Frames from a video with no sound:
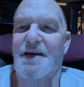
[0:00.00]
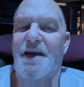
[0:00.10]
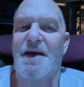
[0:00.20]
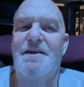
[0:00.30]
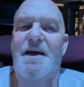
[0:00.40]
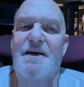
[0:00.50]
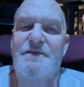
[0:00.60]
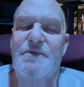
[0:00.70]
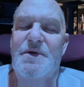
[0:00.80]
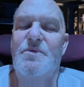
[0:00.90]
And
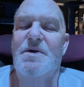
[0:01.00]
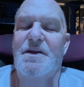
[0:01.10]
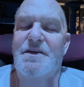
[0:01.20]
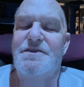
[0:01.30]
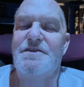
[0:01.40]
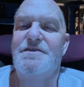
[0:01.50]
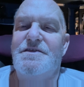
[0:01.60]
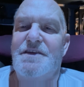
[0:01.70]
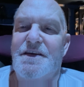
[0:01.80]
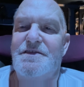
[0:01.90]
every religion
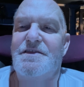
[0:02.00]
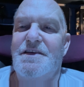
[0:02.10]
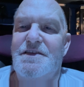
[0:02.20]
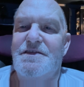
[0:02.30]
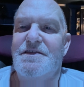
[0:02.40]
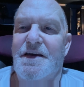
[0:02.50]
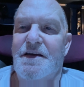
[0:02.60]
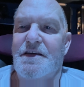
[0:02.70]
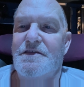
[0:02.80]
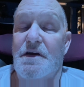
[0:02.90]
says these
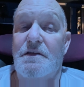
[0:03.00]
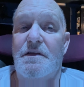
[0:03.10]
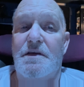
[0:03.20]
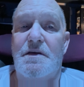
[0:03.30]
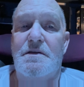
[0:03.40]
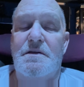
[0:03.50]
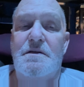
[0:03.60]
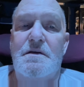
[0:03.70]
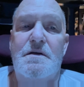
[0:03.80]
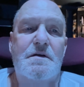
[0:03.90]
things, other than
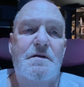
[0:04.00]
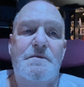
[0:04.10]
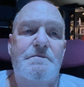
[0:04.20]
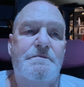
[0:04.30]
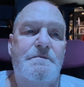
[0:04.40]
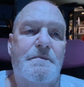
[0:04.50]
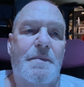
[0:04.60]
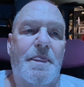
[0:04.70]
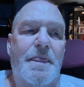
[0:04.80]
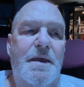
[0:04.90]

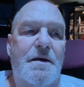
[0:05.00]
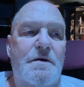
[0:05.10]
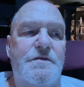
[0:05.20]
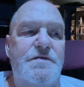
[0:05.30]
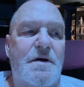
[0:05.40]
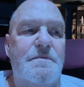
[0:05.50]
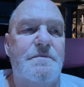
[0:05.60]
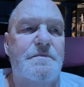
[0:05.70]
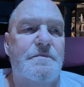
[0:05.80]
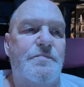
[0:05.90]
you know,
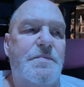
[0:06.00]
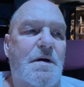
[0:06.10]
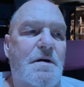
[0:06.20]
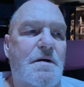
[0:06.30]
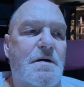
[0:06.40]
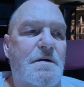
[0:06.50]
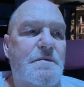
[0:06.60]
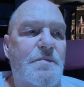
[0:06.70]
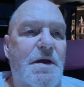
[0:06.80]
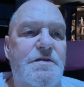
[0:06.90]
some uh,
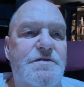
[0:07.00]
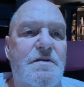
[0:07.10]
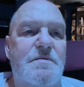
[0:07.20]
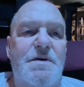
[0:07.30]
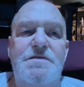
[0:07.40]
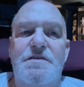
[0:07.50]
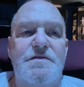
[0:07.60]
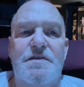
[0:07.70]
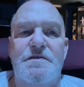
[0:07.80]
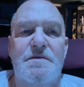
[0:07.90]
Eastern
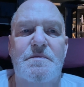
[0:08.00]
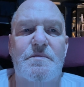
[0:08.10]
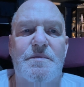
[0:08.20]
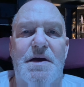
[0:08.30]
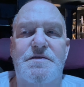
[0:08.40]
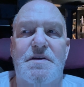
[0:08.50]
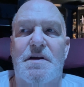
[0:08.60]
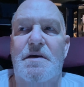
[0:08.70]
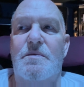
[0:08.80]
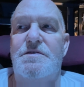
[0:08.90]
mysticism,
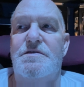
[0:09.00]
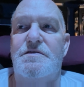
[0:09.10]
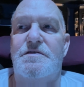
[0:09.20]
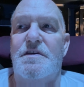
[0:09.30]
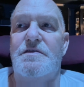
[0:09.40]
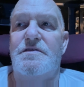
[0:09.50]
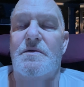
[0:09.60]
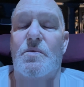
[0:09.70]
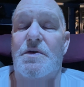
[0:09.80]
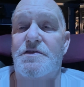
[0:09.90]
basically, which is just the
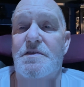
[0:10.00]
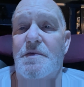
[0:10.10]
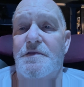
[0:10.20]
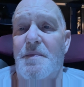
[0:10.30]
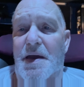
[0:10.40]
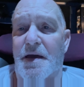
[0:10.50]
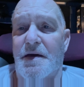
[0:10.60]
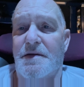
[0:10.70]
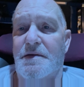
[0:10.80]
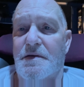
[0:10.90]
wisdom of
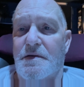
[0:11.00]
man.